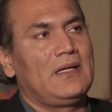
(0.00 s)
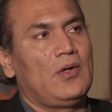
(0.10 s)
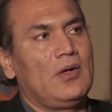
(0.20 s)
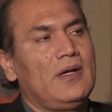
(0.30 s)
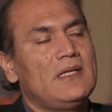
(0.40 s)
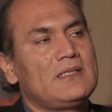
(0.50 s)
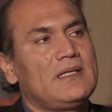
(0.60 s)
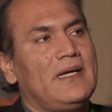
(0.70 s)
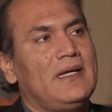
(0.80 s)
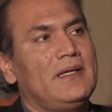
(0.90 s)
the longest
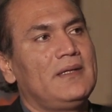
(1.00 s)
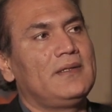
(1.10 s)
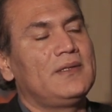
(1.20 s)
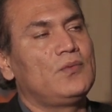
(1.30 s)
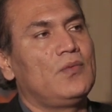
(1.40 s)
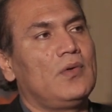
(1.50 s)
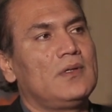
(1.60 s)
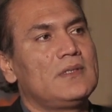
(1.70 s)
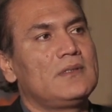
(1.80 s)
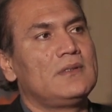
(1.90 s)
I did
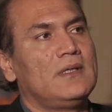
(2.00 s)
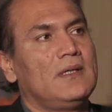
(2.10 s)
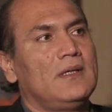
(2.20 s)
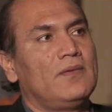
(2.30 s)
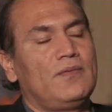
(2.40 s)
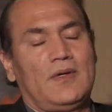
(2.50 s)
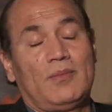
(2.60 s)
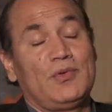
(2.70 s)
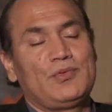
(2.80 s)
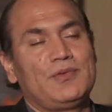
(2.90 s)
was for
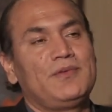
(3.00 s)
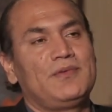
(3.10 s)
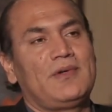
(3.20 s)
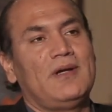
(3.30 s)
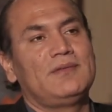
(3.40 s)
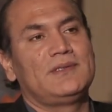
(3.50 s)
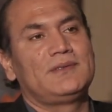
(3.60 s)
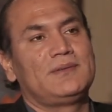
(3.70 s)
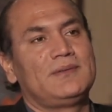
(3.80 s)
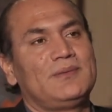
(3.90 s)
about 24
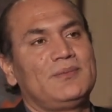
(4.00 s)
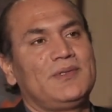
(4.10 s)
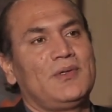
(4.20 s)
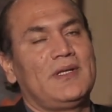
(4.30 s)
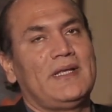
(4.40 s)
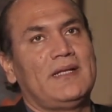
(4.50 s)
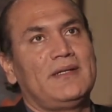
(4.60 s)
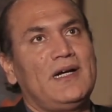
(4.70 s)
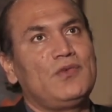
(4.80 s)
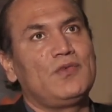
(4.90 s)
hours. And
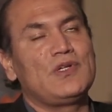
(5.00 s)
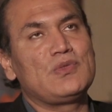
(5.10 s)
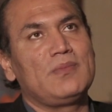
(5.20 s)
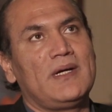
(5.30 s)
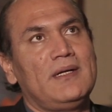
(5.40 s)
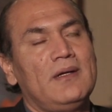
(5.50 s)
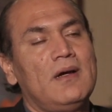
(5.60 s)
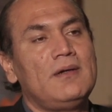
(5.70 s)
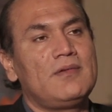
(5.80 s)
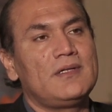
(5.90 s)
that was my
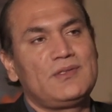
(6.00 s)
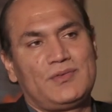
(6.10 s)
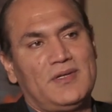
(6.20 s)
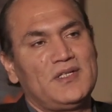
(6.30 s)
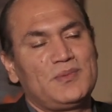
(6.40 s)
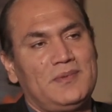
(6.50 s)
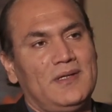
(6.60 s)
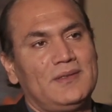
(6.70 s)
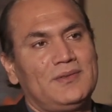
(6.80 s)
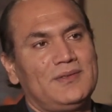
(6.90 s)
100th transplant